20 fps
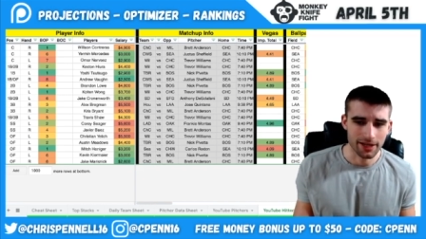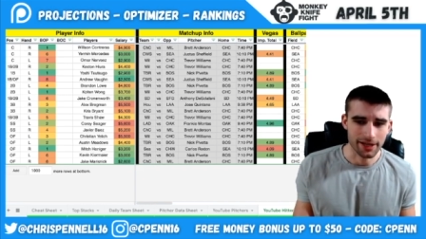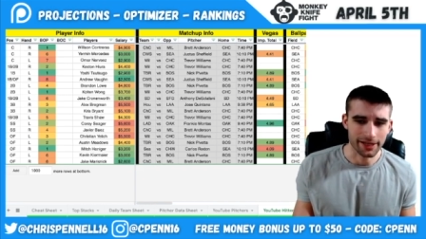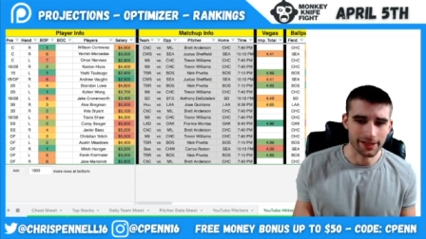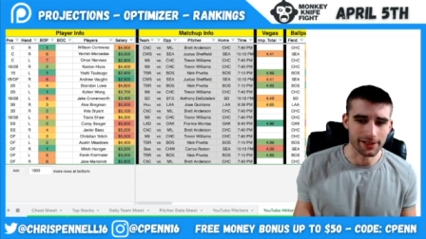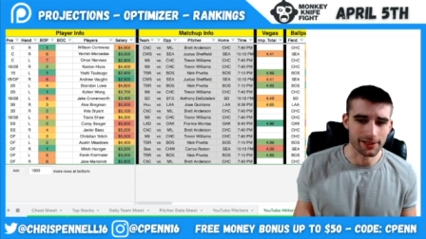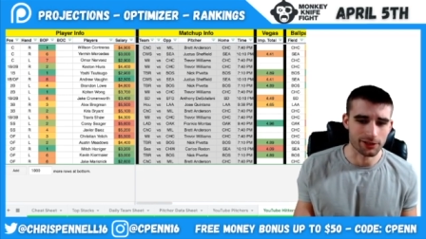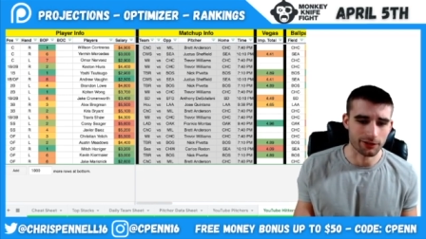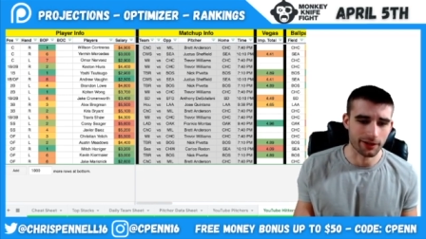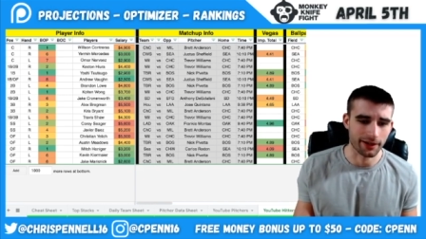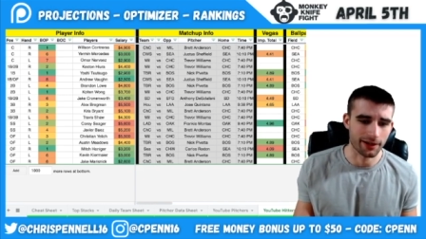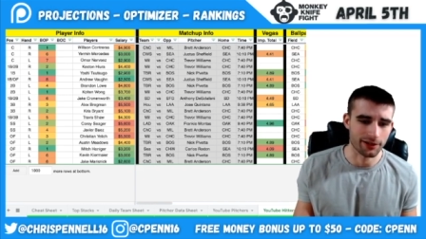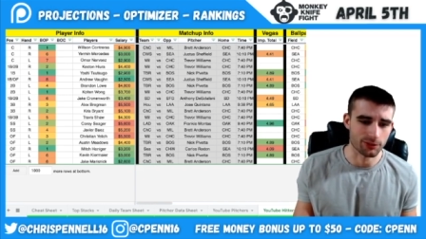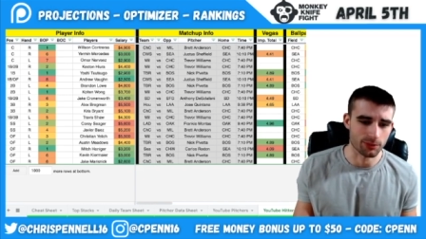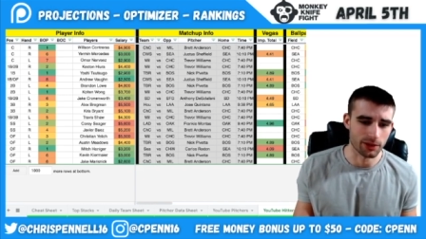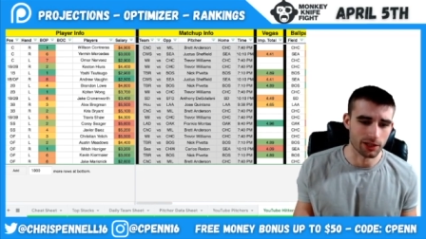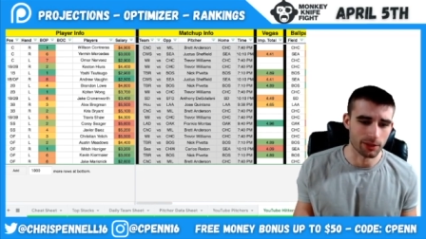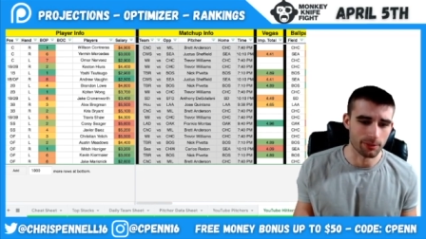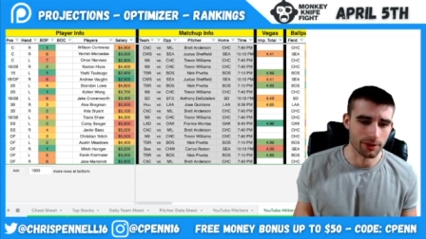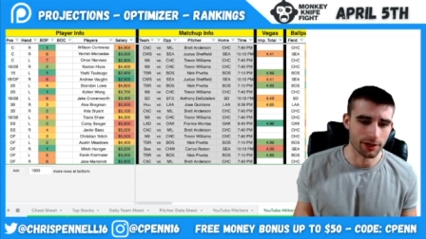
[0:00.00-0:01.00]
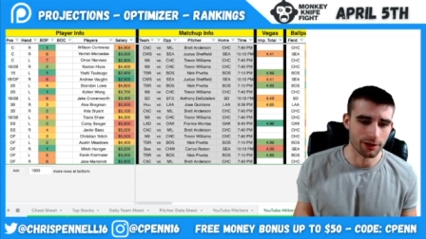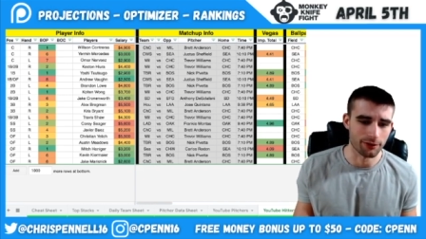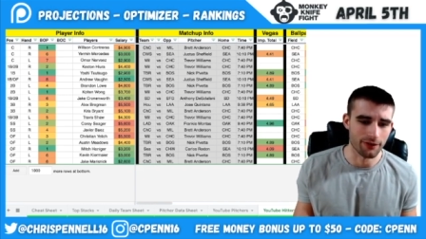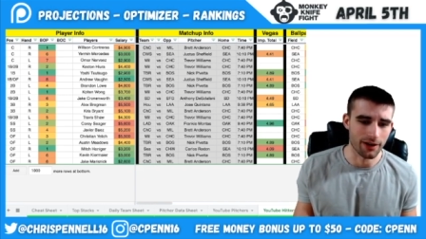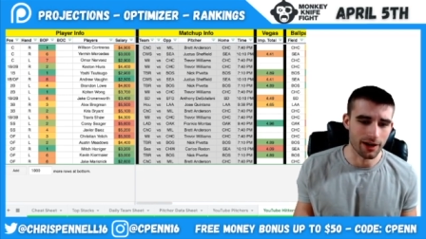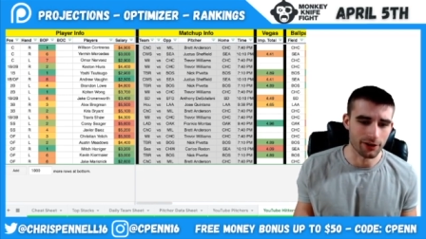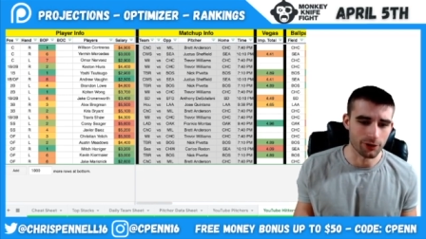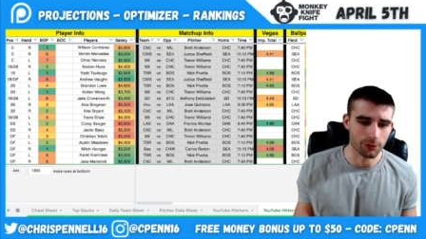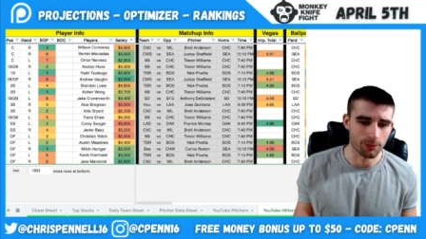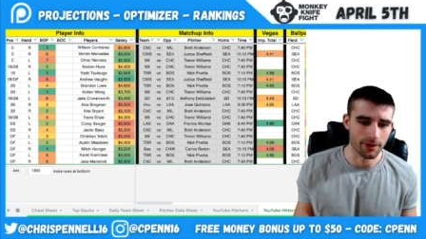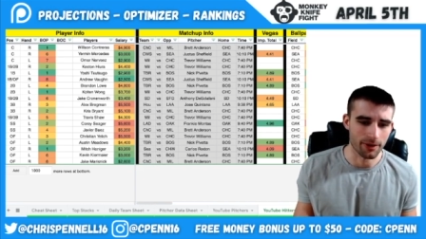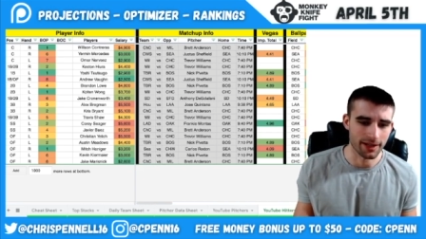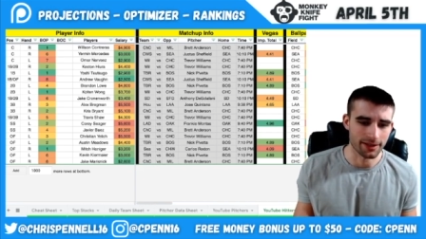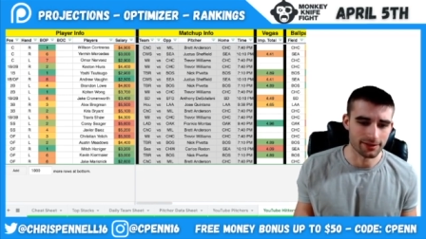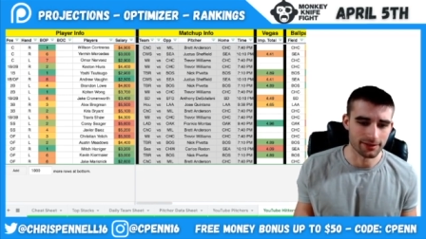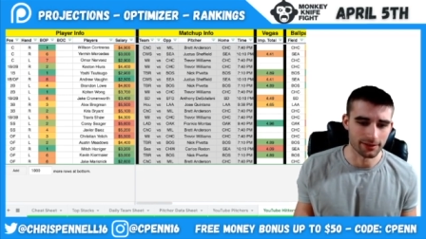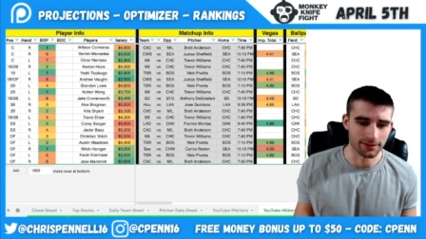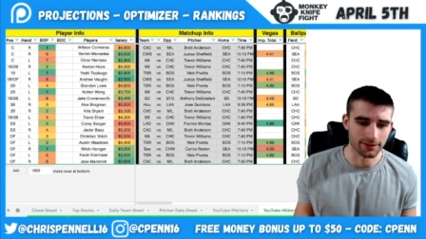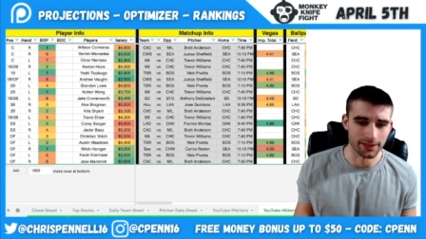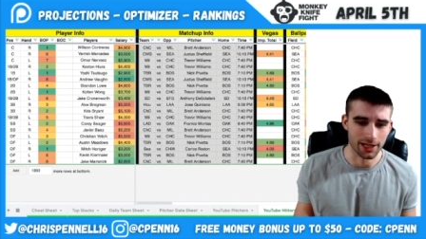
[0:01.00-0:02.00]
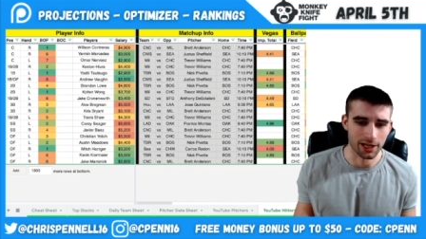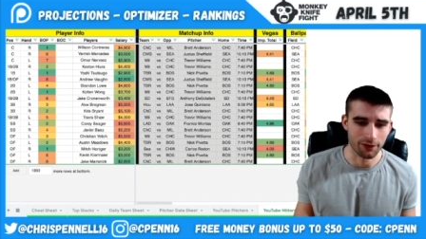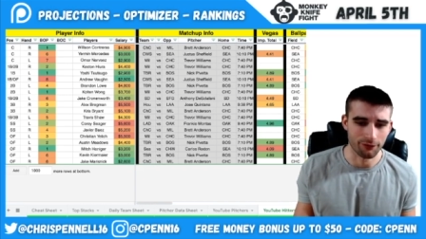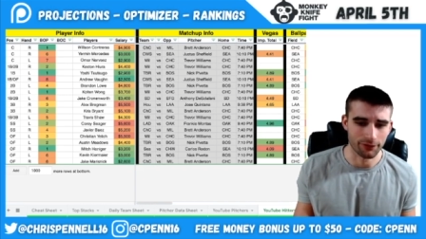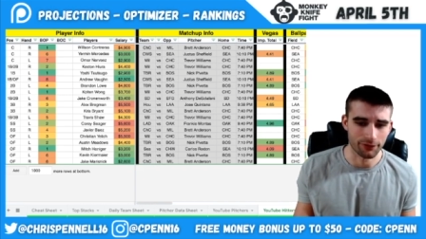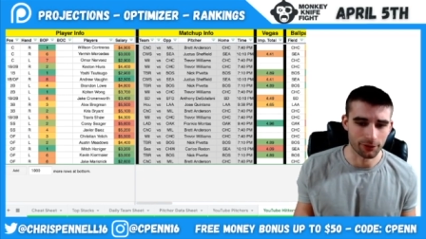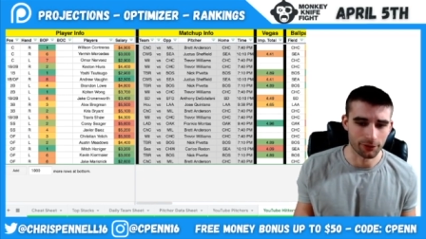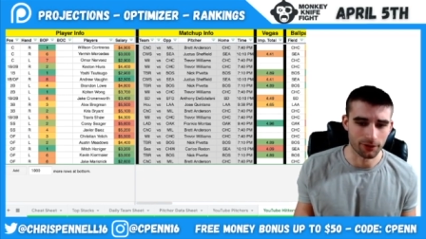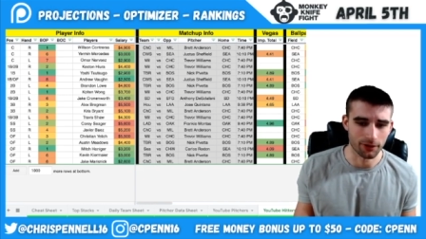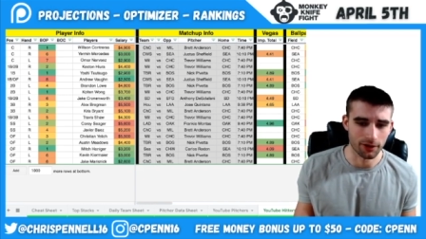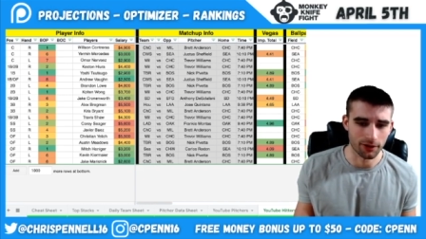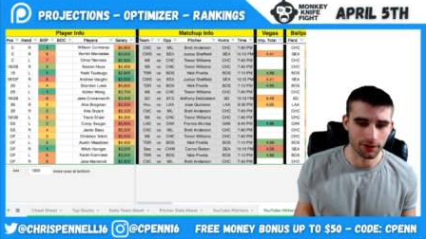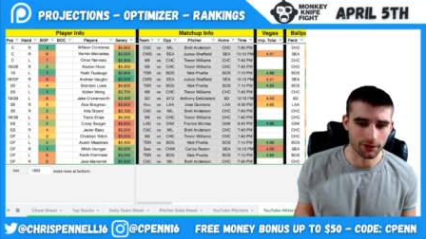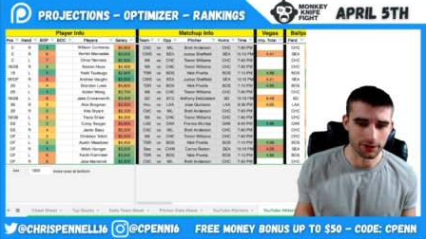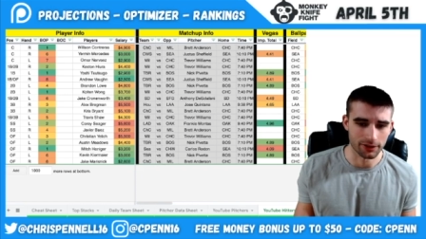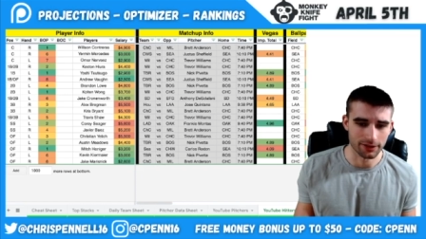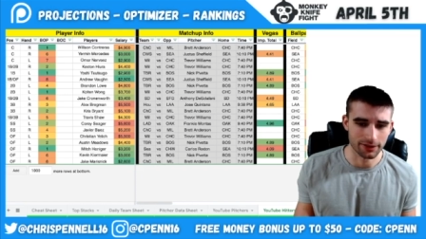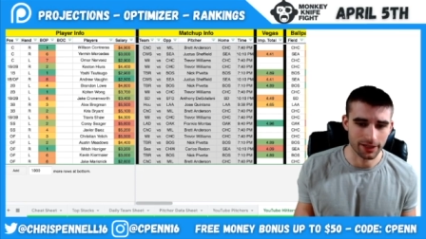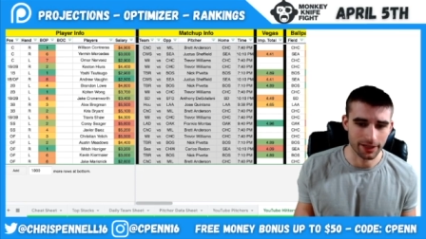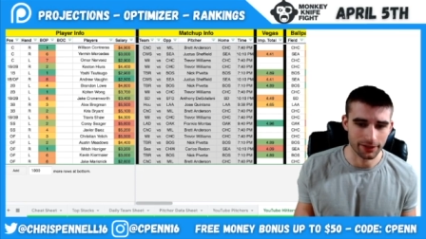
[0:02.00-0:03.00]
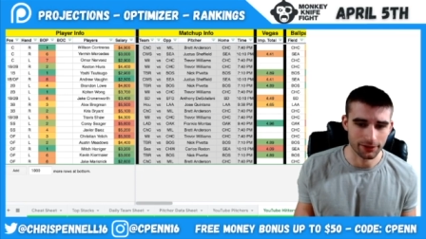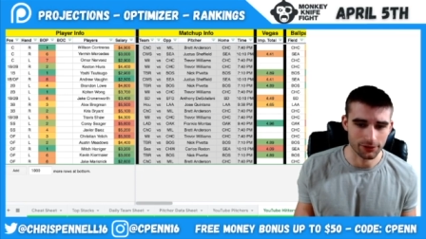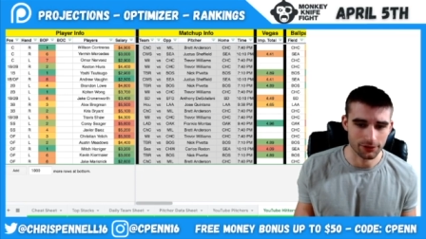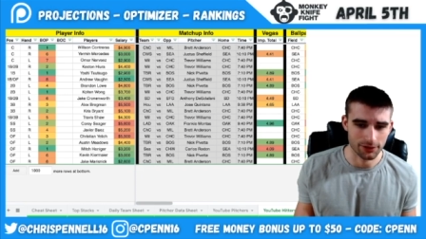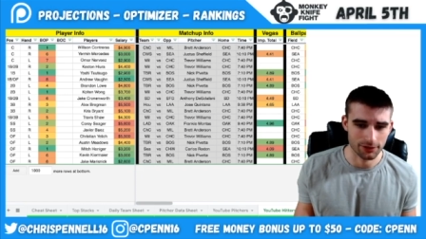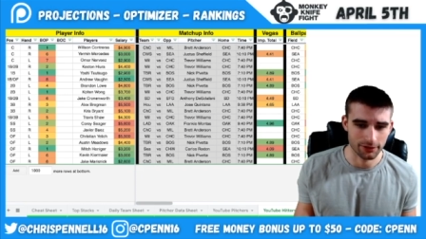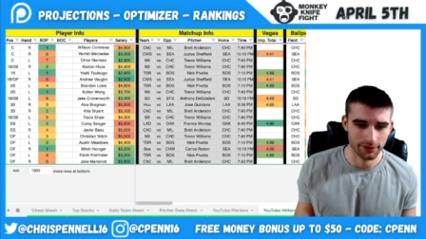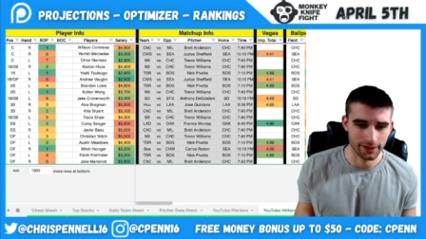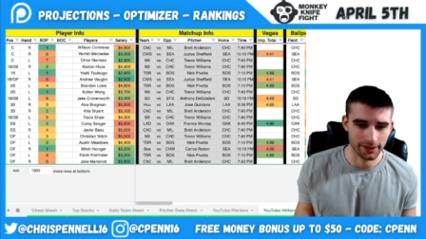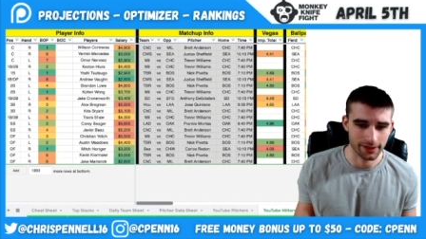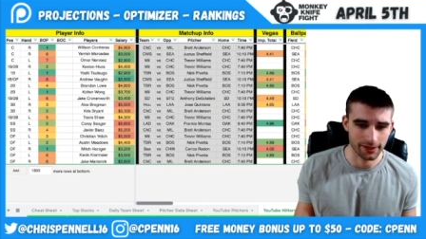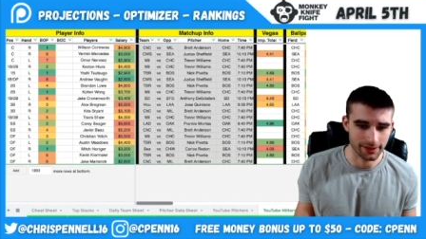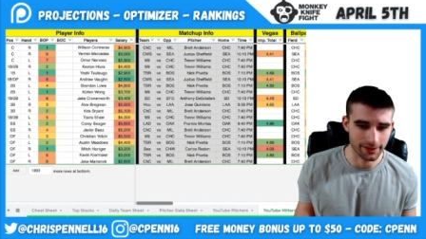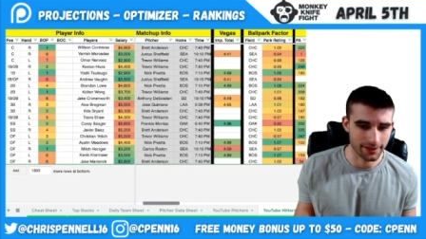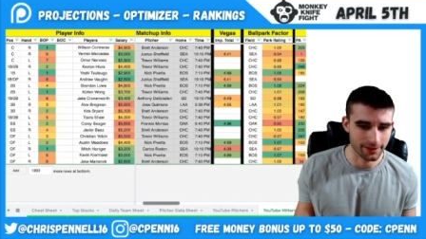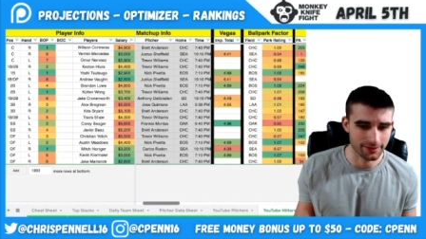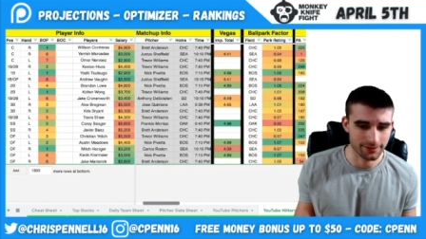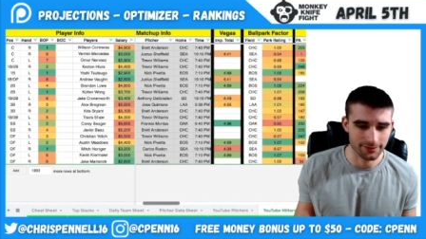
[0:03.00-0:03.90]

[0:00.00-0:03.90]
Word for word: he does great as one of the better value bats in the outfield on the entire slate. He did